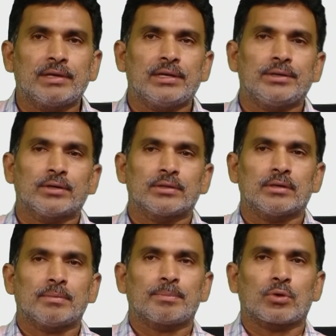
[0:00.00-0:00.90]
on the
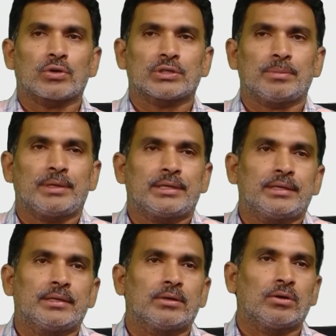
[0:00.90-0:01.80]
proximity
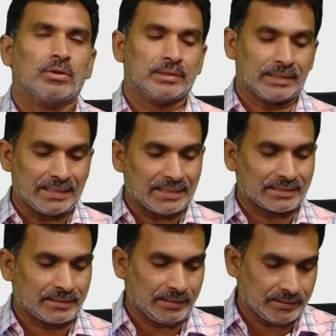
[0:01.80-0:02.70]
or the
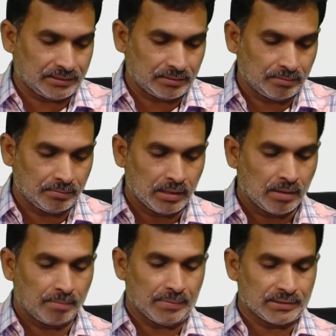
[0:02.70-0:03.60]
distance
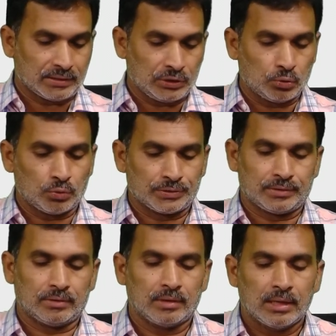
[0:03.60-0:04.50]
measure used.
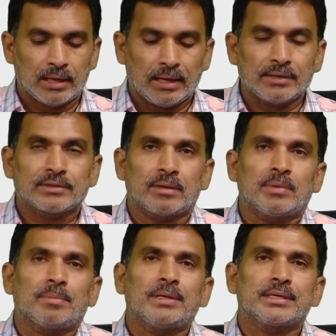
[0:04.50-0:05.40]
In some
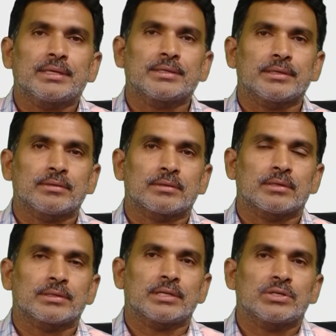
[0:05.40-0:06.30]
applications,
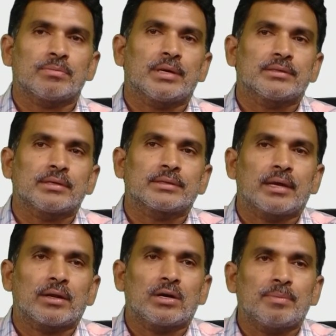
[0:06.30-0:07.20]
such measures cannot
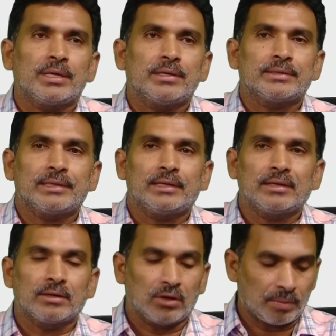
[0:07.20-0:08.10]
be easily
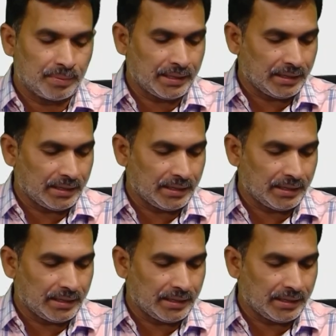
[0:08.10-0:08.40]
obtained.